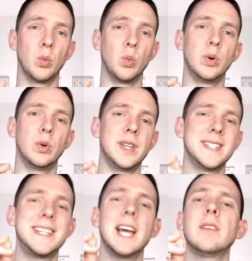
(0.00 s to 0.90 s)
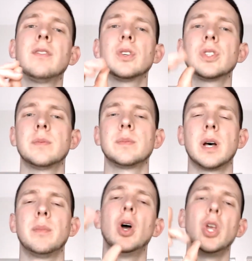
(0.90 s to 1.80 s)
when this deck first comes
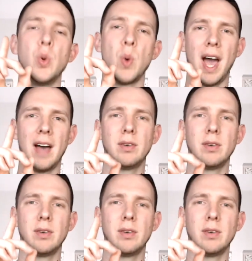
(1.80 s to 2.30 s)
up, you have